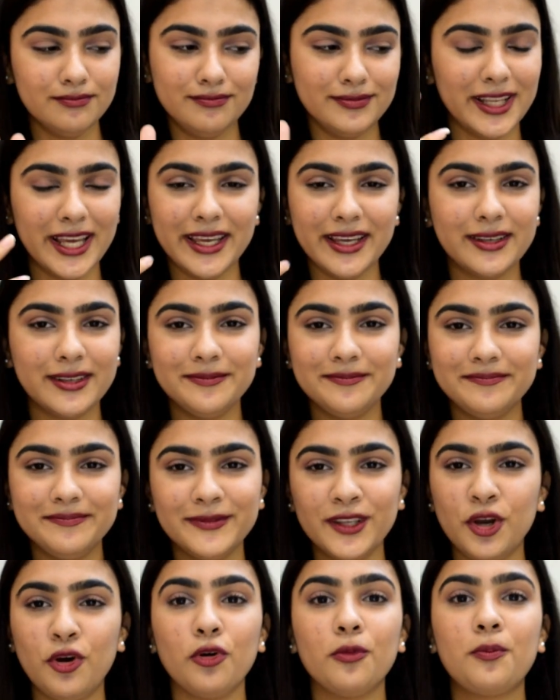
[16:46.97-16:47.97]
like
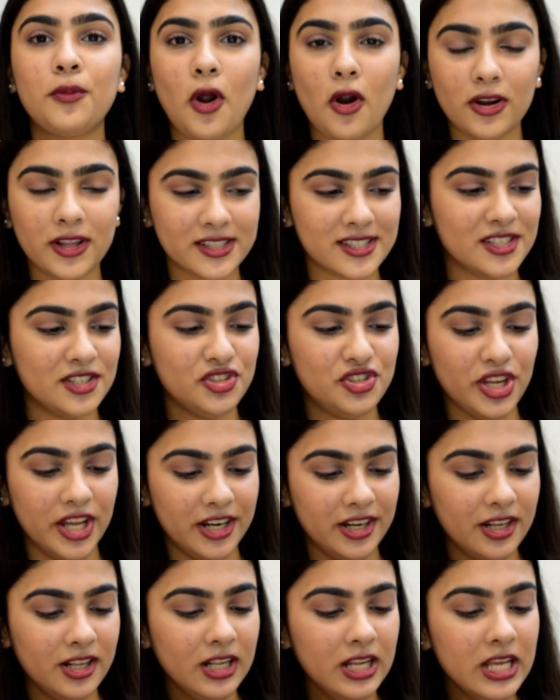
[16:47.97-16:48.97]
good products in
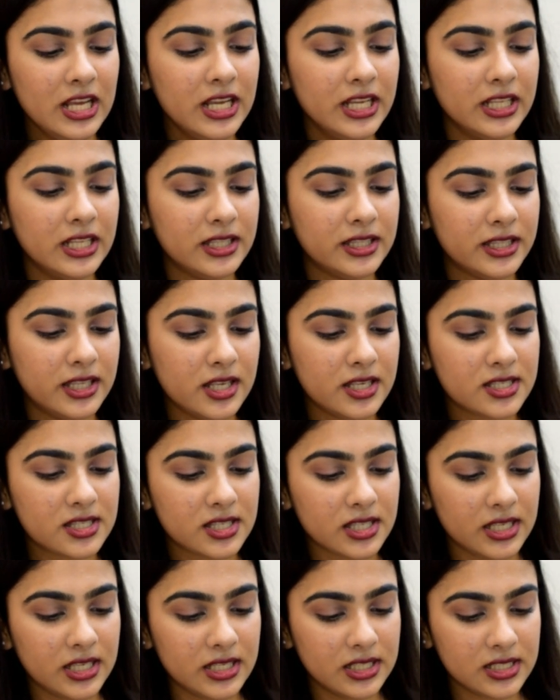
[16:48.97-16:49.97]
general.
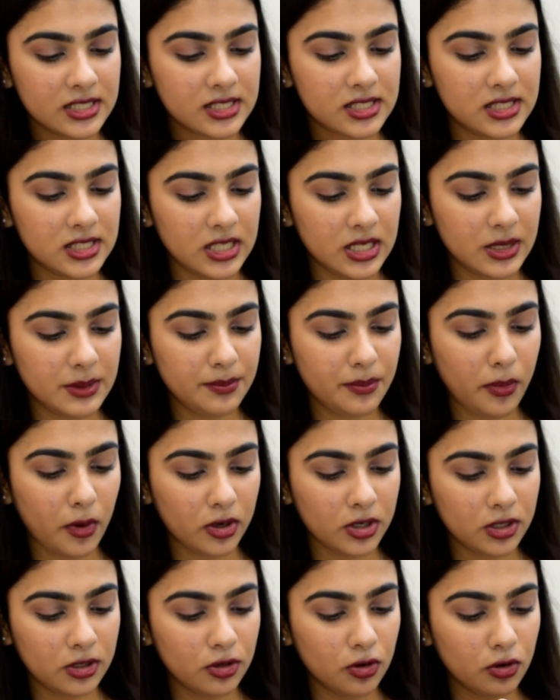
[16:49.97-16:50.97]
This is the
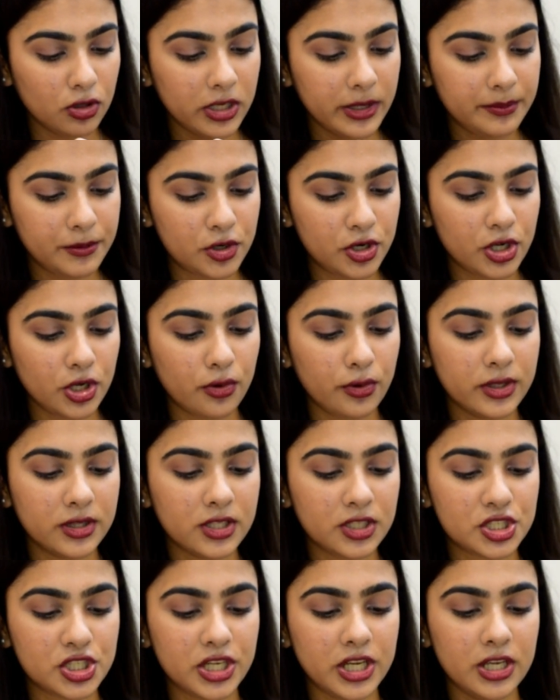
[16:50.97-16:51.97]
Body Glow Lip Trio in
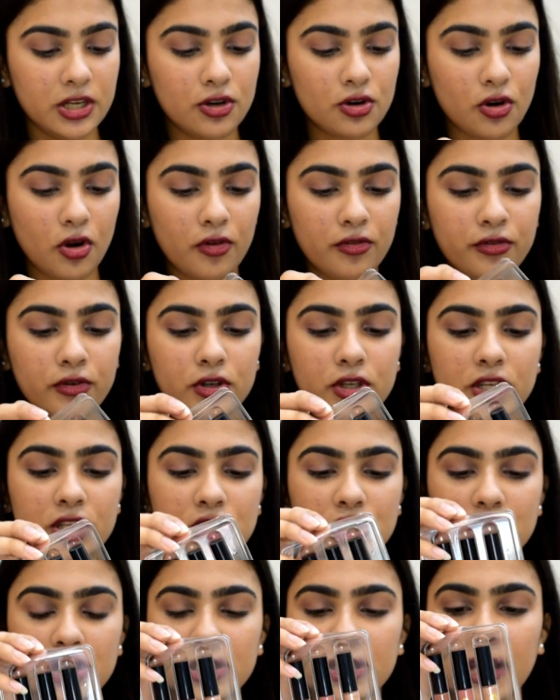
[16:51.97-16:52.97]
the shade Raw
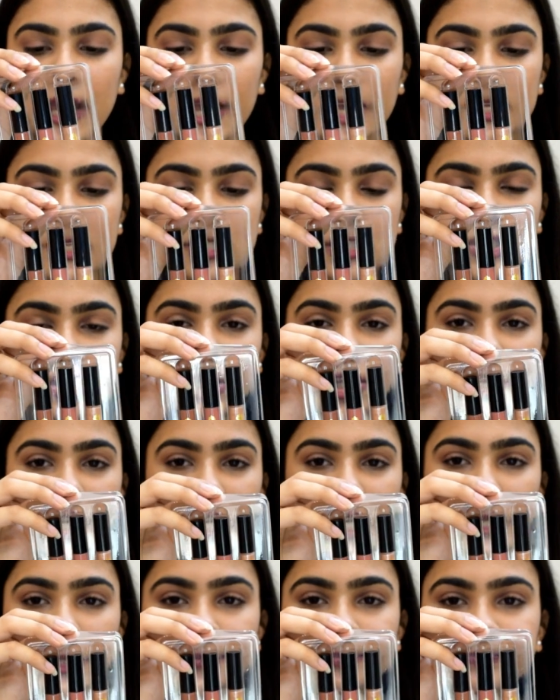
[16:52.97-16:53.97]
Footage. It has
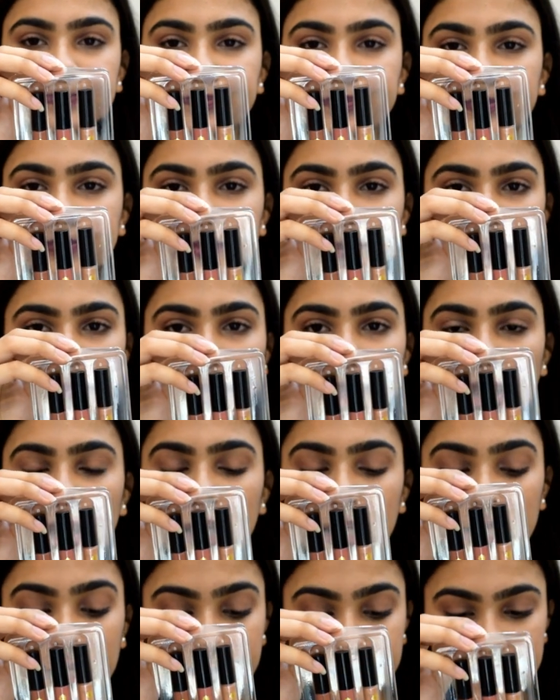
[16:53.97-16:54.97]
three
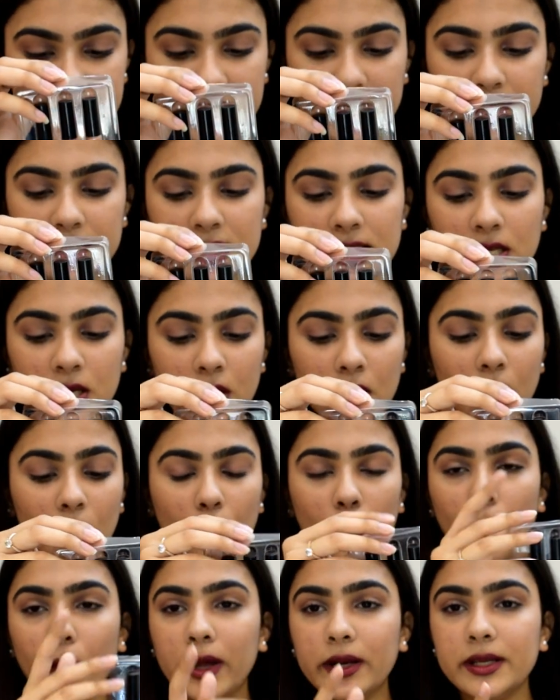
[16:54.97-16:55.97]
lipsticks.
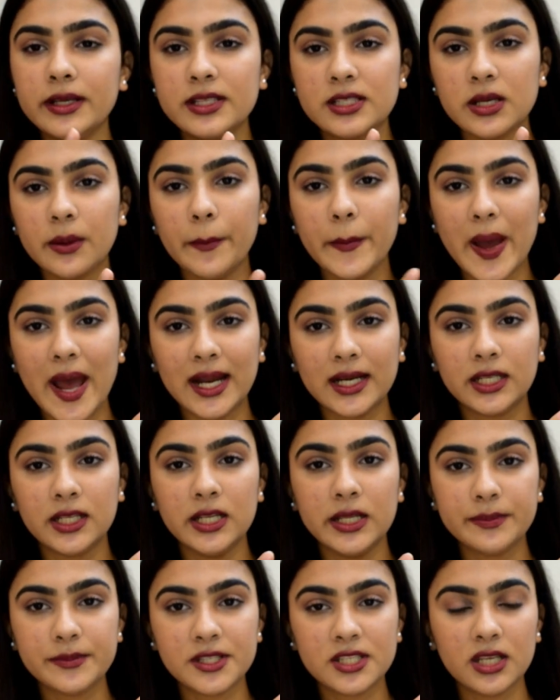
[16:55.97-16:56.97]
One is a matte
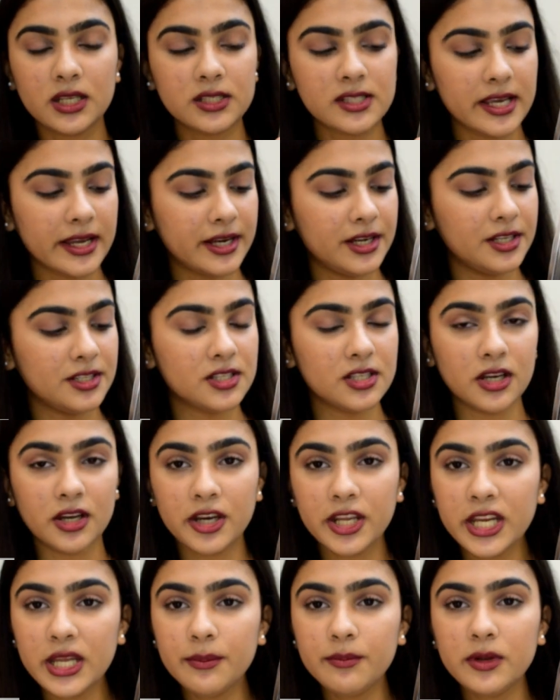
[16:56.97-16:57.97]
lipstick, second is a
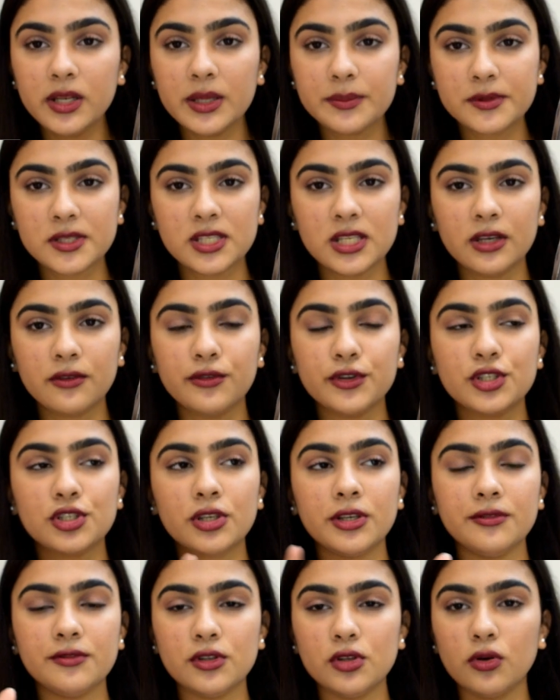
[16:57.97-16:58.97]
cream lipstick, which
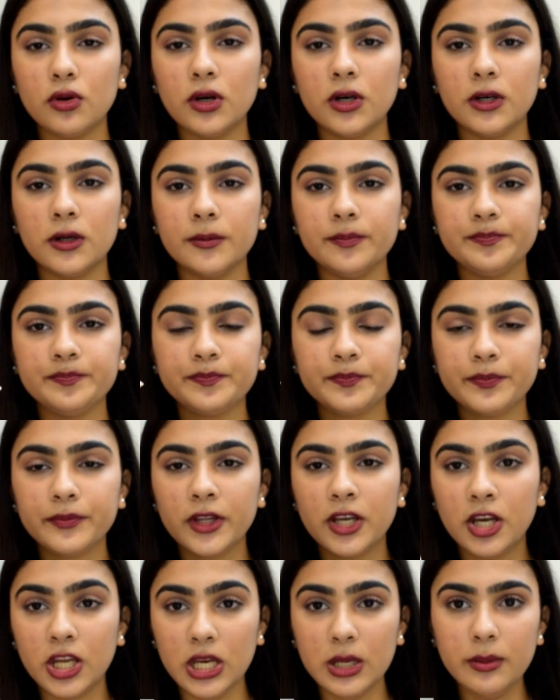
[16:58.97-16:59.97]
gives you a
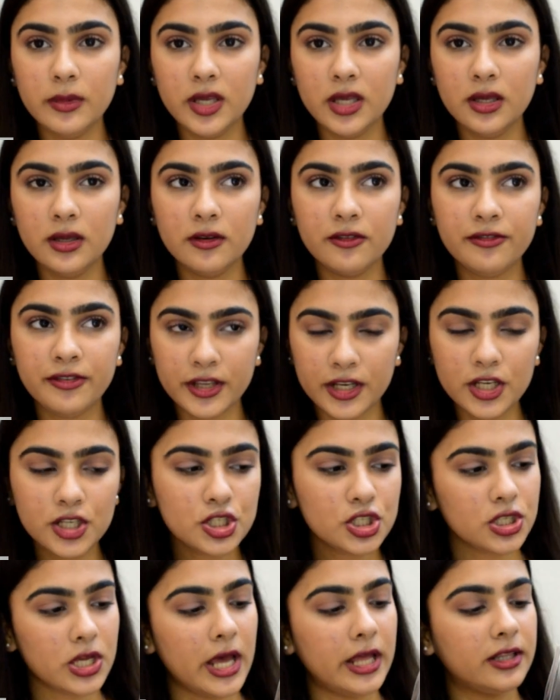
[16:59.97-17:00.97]
creamy
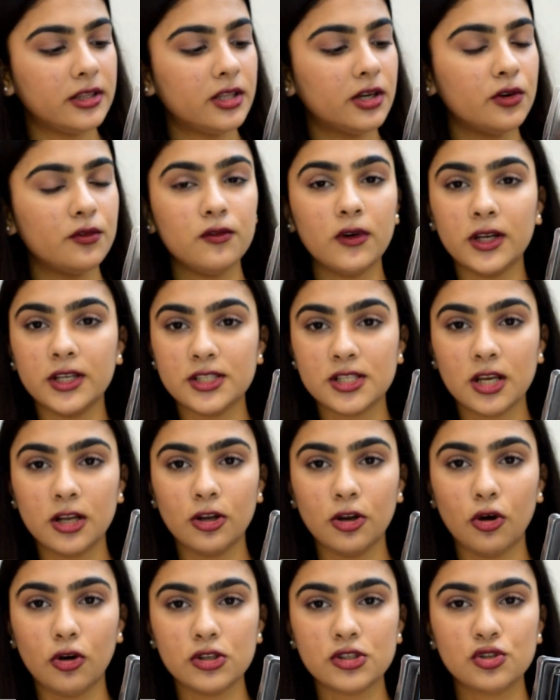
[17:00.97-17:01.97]
finish, and third one is a
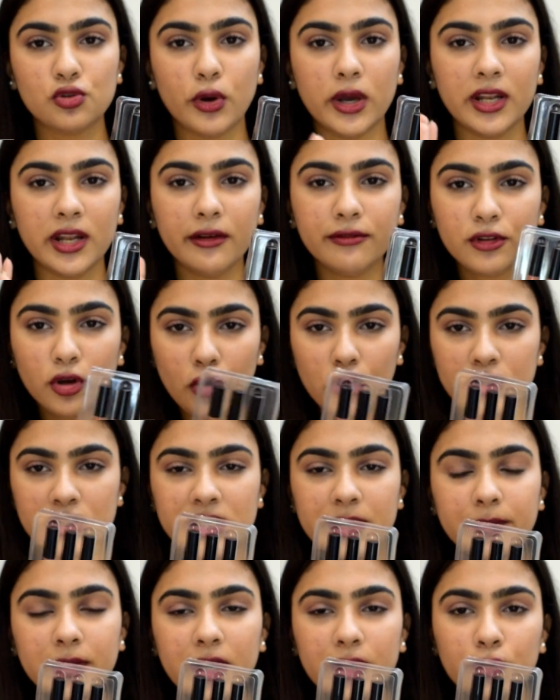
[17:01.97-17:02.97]
gloss. So I love the
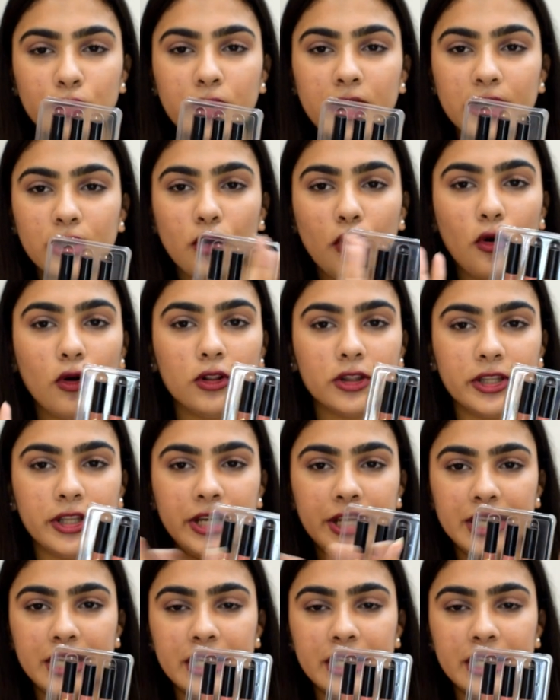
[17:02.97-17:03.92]
concept that you get all three